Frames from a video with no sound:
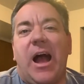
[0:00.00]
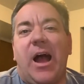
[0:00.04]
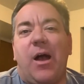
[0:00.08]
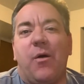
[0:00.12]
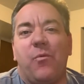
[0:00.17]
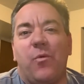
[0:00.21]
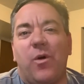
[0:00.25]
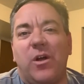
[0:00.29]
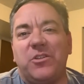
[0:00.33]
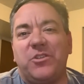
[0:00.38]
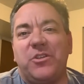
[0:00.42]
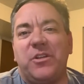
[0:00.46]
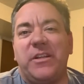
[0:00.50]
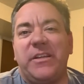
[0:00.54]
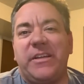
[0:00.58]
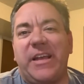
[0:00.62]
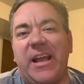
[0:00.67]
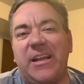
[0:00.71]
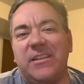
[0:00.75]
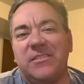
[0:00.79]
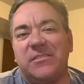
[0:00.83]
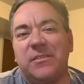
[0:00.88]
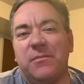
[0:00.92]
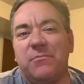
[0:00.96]
I want you to
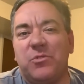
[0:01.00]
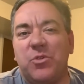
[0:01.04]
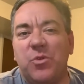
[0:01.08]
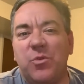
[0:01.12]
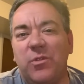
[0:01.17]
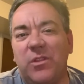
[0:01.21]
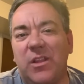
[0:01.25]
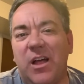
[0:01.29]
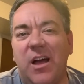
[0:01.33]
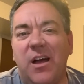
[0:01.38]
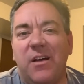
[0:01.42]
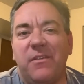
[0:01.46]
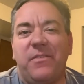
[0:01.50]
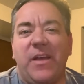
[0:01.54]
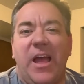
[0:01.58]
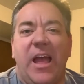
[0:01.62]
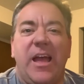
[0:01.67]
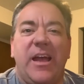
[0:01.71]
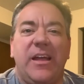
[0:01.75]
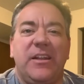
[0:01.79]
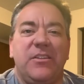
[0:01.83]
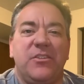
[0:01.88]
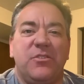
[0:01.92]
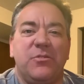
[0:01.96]
gain some new love,
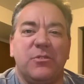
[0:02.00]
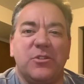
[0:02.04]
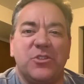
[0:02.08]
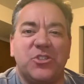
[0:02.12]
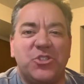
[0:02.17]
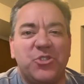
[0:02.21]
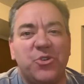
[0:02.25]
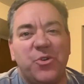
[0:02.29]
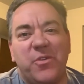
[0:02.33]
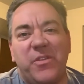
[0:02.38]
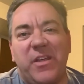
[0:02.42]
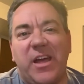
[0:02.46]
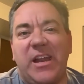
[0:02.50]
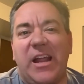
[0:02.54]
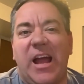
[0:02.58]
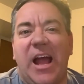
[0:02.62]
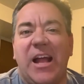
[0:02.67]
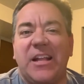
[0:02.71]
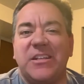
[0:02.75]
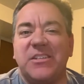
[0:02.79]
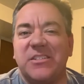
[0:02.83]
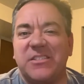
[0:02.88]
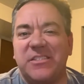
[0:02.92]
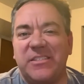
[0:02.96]
and to ensure that,
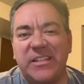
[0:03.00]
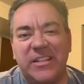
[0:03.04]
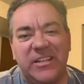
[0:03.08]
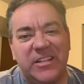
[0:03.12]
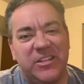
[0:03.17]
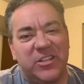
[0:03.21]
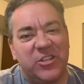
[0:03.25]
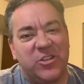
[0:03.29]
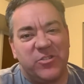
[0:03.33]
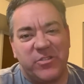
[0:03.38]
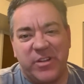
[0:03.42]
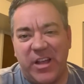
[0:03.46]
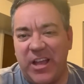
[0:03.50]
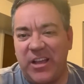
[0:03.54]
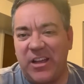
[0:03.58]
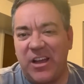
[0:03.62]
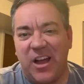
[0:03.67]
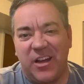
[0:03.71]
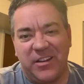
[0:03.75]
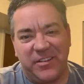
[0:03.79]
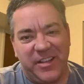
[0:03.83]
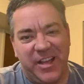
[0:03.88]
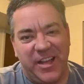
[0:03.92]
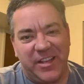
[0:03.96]
I just needed to create
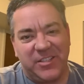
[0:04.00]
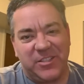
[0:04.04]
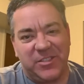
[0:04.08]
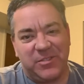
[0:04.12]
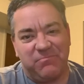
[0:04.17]
context.